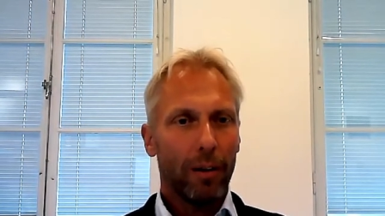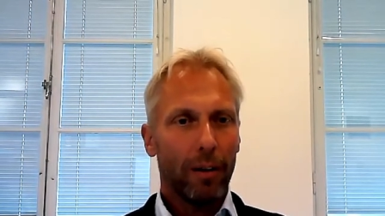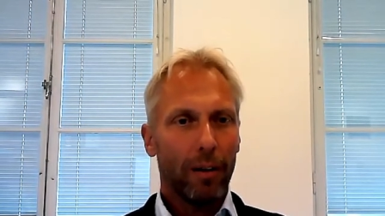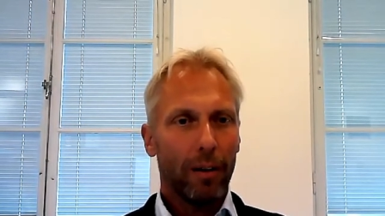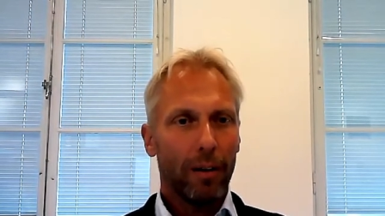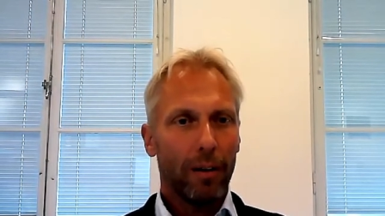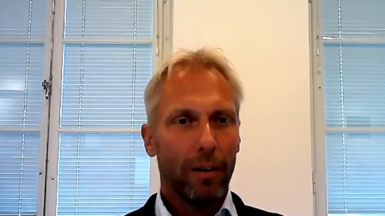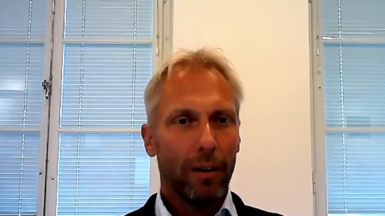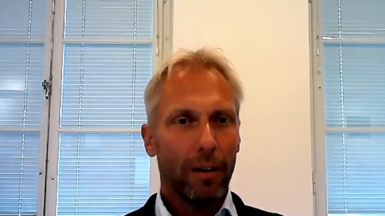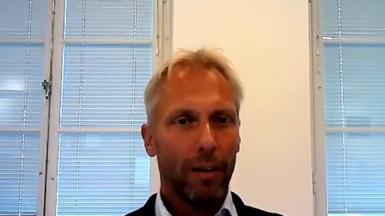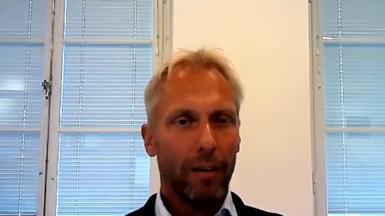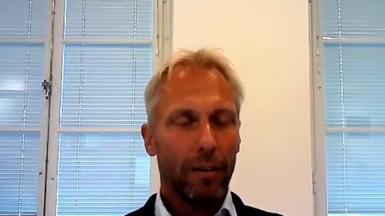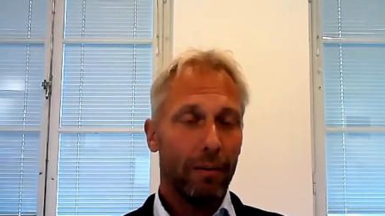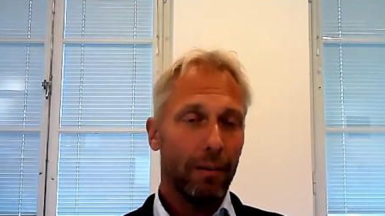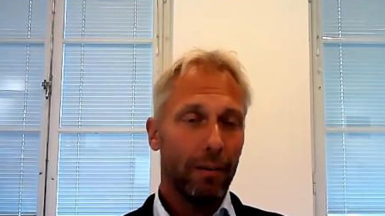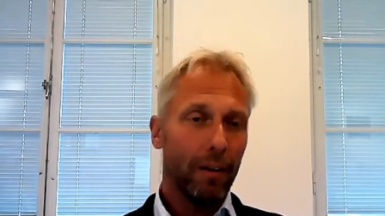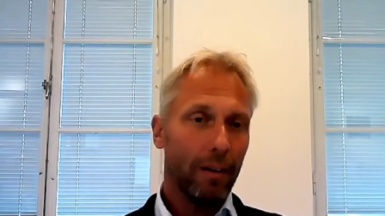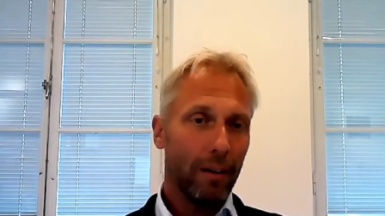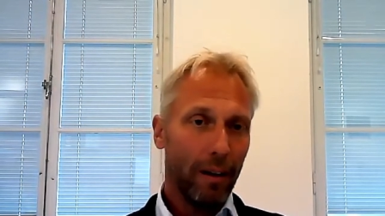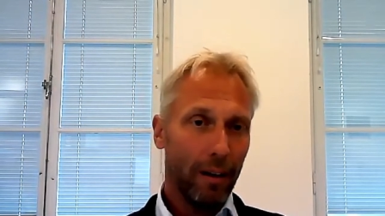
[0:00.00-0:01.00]
uh, and
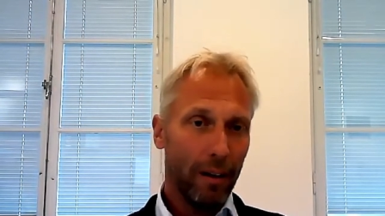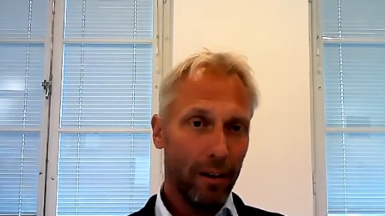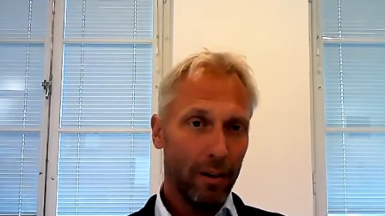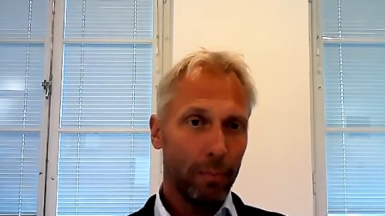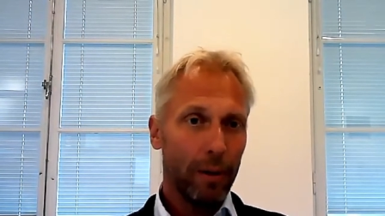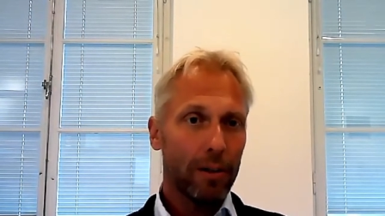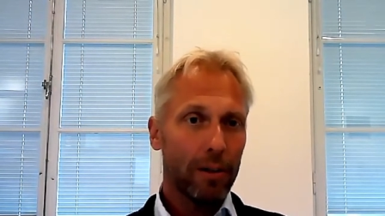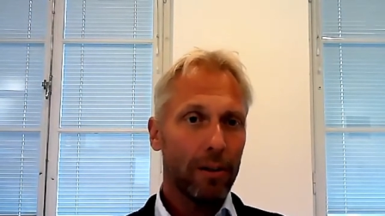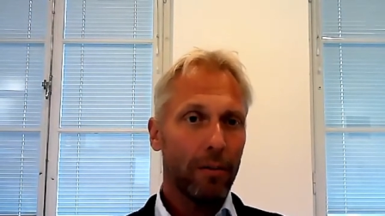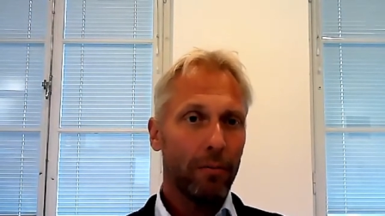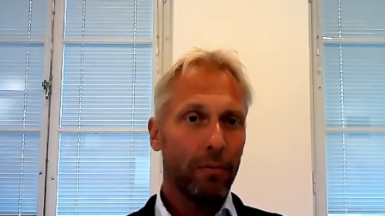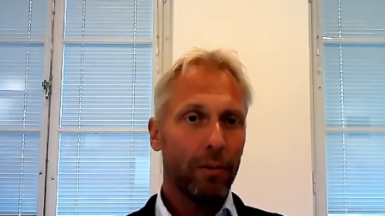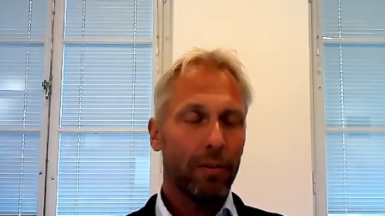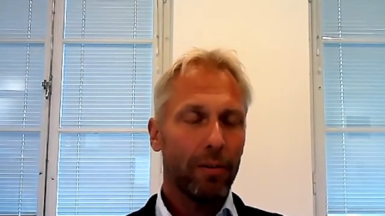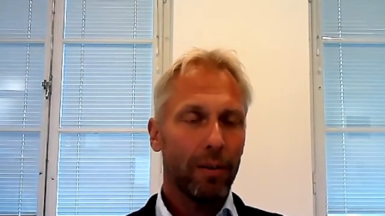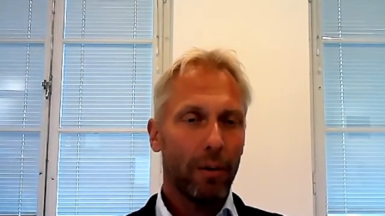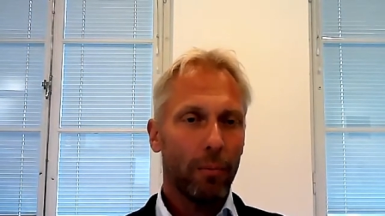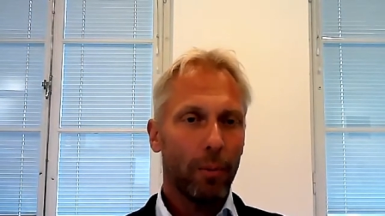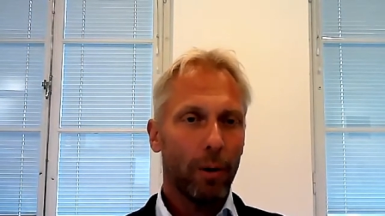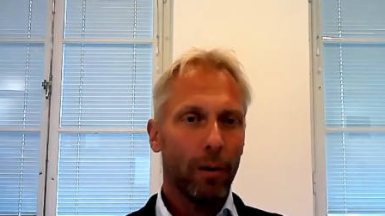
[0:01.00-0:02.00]
and especially if it's
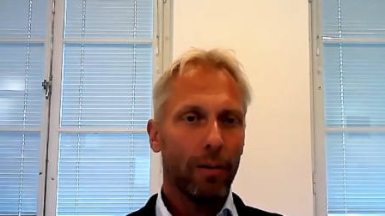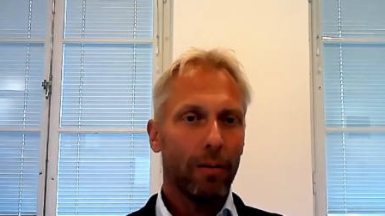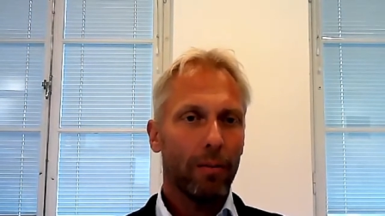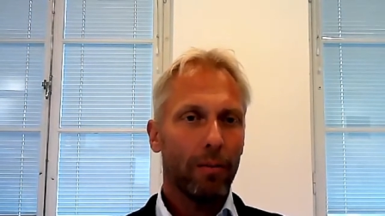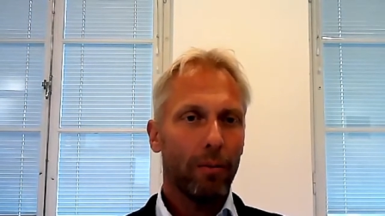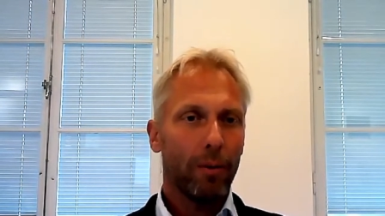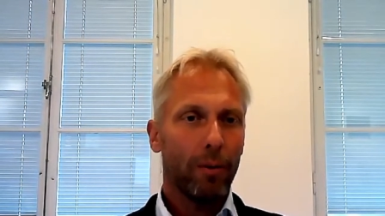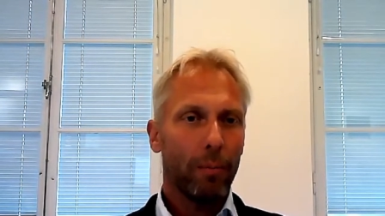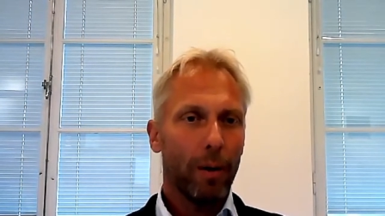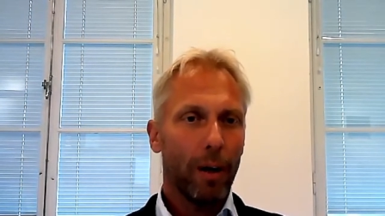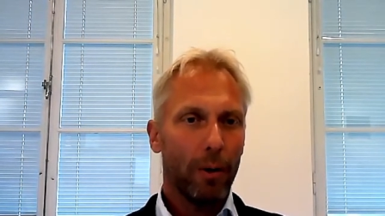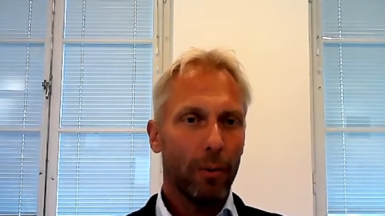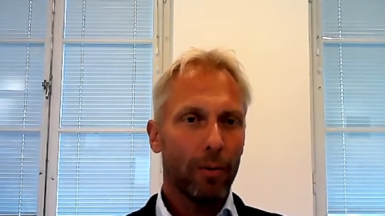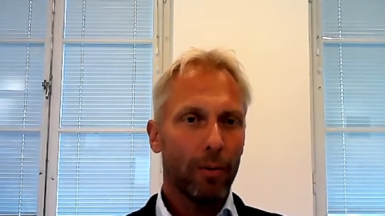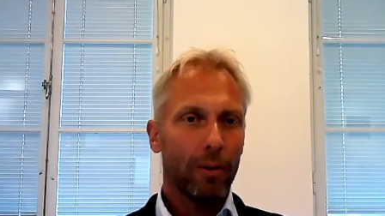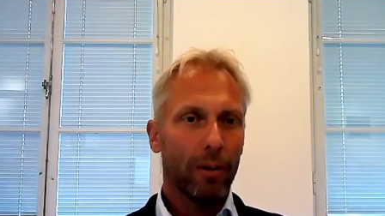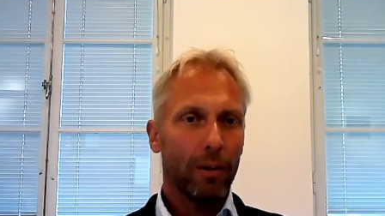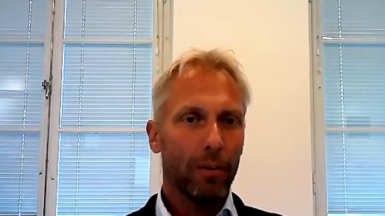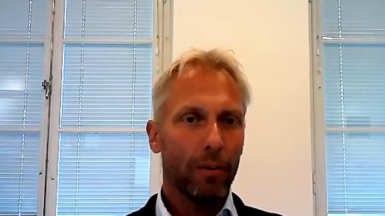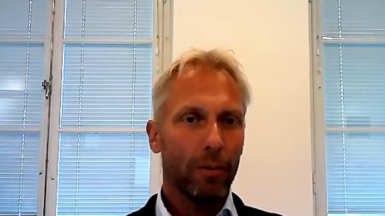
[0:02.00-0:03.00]
someone from
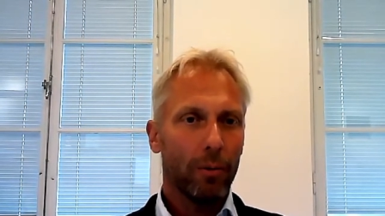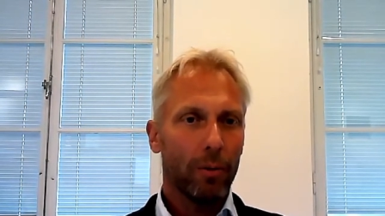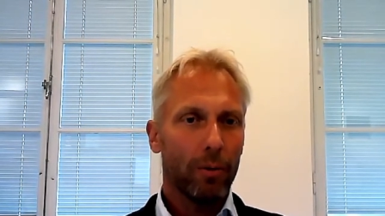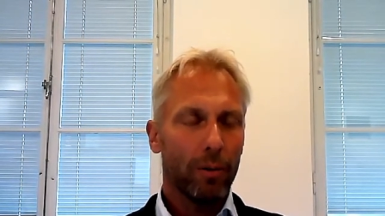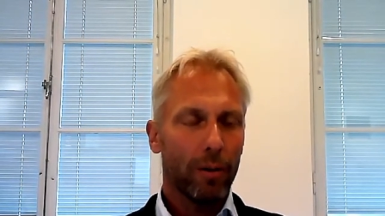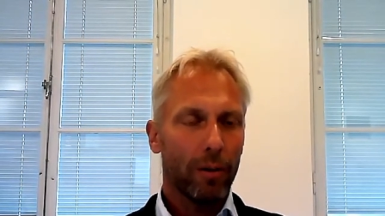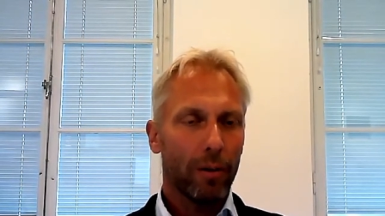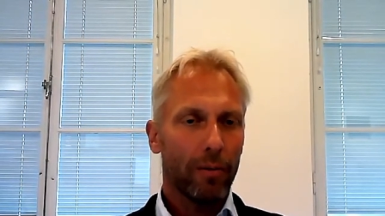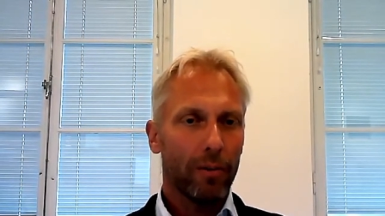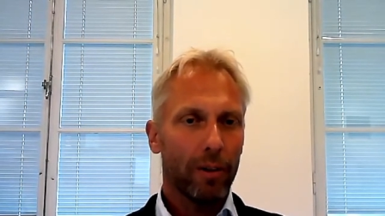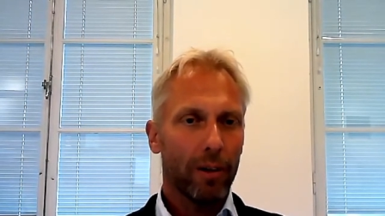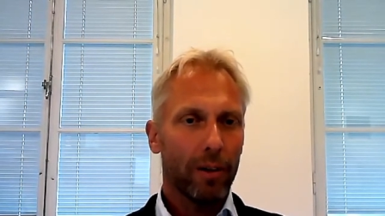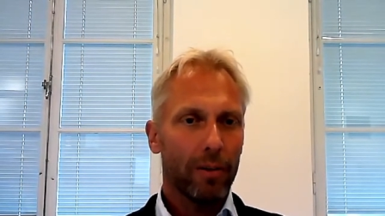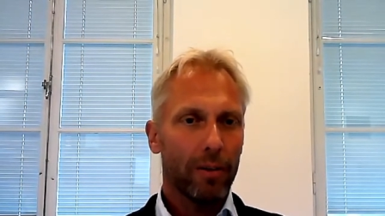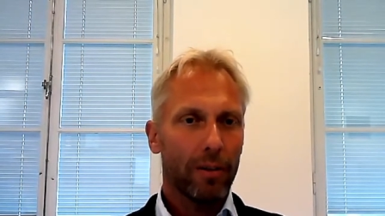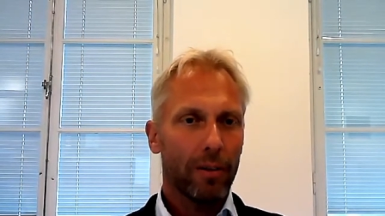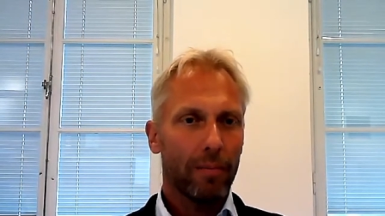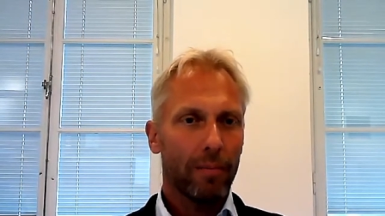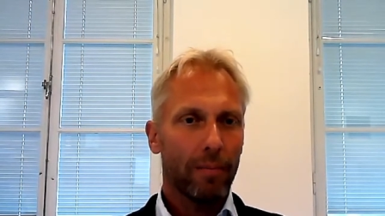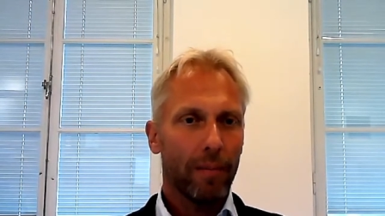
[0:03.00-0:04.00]
outside your
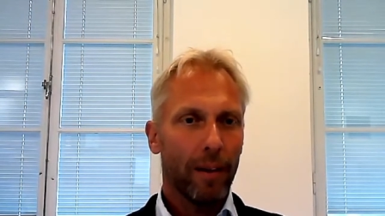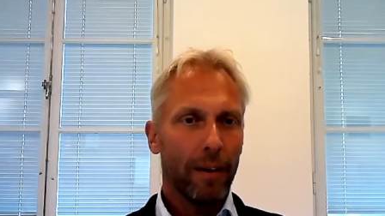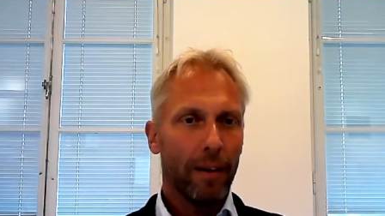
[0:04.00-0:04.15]
organization.